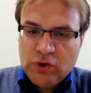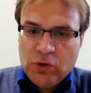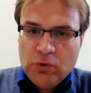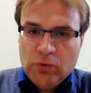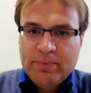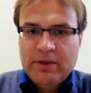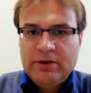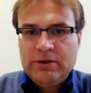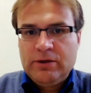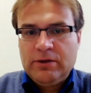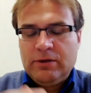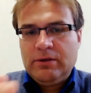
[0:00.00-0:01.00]
So
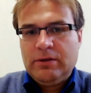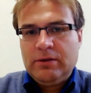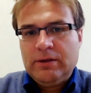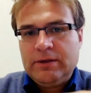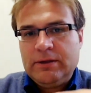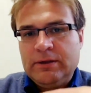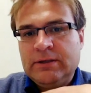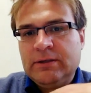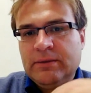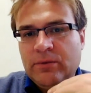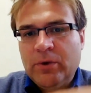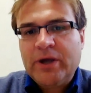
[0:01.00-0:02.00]

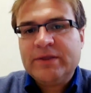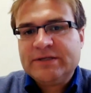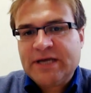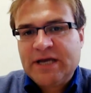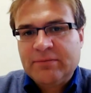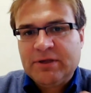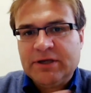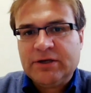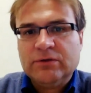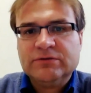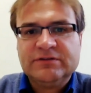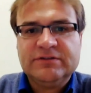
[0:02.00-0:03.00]
the way the
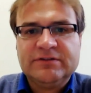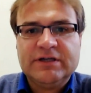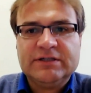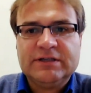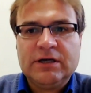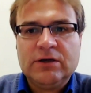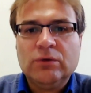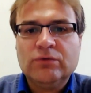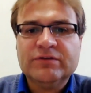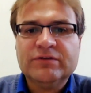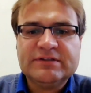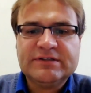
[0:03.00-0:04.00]
timeline goes is that
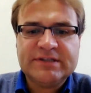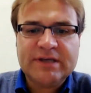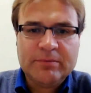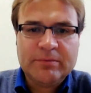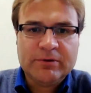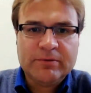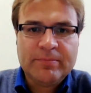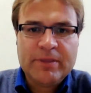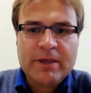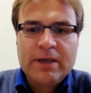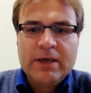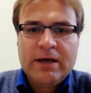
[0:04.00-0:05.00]
over the
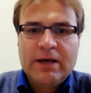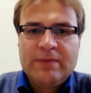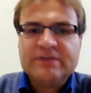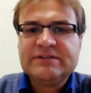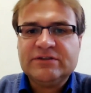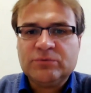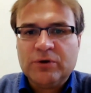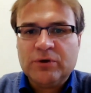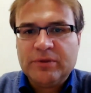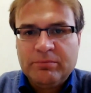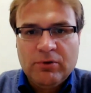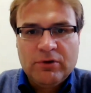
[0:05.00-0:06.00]
summer, this is
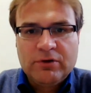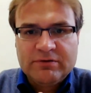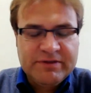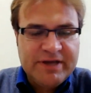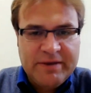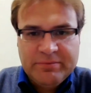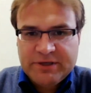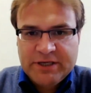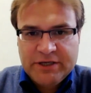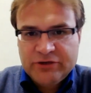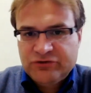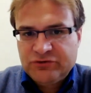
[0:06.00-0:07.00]
where the bulk of the
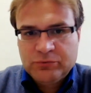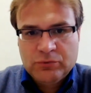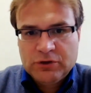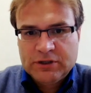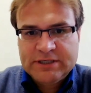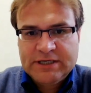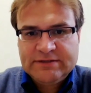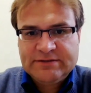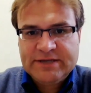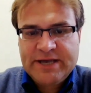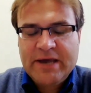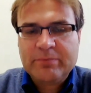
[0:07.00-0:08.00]
application work
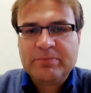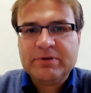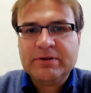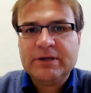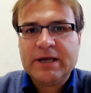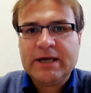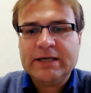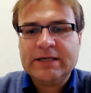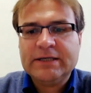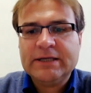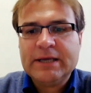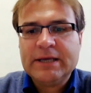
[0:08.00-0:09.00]
tends to happen,
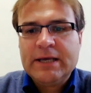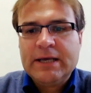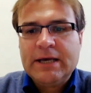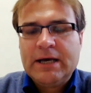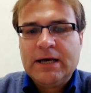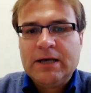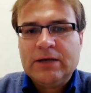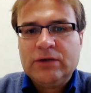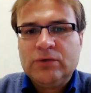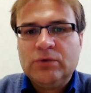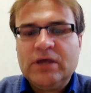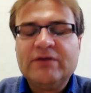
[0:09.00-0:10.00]
and
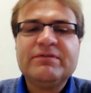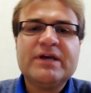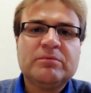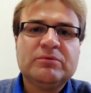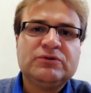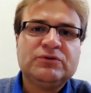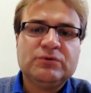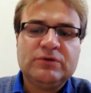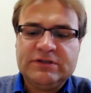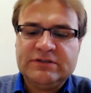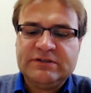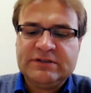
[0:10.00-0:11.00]
you will have the
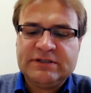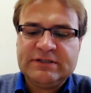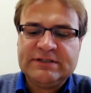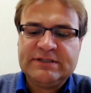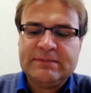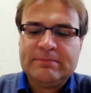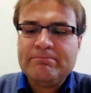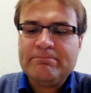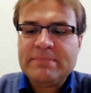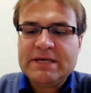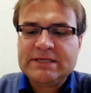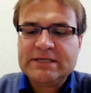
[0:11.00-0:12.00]
opportunities to
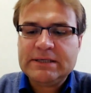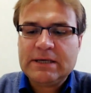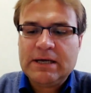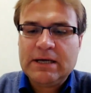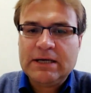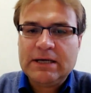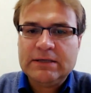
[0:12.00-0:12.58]
submit